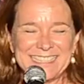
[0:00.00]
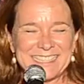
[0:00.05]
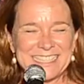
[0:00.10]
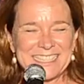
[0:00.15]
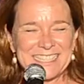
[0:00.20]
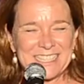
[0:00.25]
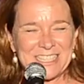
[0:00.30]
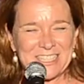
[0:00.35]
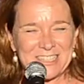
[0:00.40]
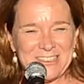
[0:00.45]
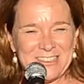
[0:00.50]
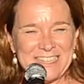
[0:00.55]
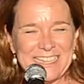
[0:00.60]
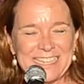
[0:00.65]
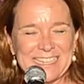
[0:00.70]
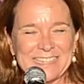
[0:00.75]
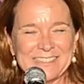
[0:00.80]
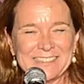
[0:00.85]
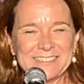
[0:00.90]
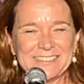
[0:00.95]
she's too
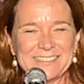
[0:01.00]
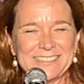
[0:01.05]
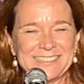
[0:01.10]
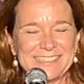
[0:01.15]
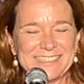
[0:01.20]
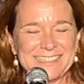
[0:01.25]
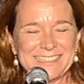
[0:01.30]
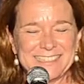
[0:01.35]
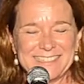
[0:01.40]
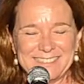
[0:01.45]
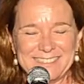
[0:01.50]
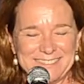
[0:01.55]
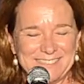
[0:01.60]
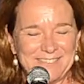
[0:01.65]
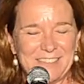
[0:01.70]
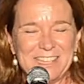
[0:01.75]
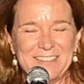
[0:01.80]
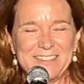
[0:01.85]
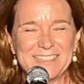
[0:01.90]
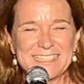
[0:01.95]
young
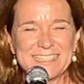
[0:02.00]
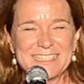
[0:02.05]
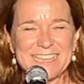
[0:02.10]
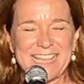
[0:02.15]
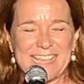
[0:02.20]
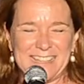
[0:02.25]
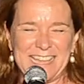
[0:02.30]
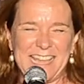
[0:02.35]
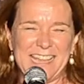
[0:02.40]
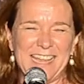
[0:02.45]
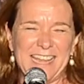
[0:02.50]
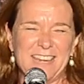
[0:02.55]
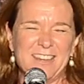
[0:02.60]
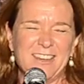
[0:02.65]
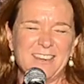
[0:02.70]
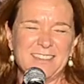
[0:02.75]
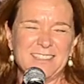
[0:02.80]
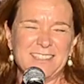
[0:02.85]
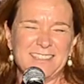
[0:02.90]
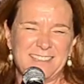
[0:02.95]
for you to say that.
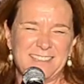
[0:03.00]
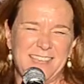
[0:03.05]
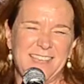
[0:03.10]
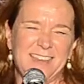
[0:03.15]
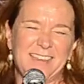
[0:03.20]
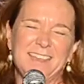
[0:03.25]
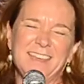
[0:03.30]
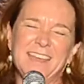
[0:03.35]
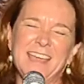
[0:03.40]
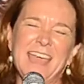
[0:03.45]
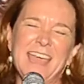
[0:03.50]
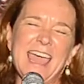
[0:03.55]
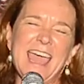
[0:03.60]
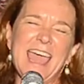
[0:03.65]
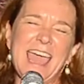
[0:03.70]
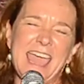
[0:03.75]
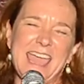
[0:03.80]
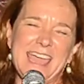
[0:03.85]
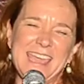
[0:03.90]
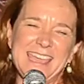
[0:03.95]
And I said,
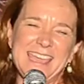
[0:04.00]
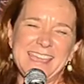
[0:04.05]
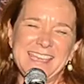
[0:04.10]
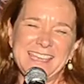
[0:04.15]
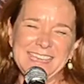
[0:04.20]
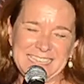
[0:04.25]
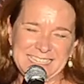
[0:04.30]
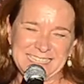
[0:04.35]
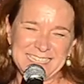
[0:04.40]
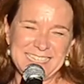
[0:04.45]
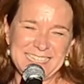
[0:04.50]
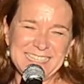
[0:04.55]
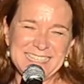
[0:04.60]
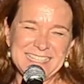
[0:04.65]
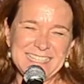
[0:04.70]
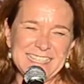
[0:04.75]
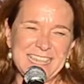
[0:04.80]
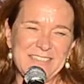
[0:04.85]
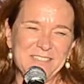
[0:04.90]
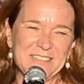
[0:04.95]
hey,
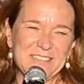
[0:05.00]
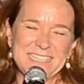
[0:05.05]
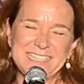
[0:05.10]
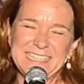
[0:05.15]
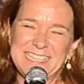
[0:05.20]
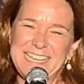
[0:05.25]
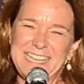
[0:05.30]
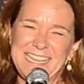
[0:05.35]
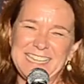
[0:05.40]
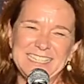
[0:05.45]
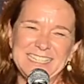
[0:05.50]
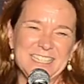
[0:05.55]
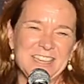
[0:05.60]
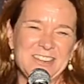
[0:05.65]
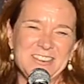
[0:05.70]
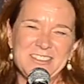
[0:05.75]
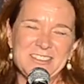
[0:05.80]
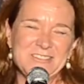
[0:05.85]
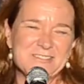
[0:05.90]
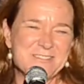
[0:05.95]
she's 17.
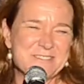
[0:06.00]
Don't you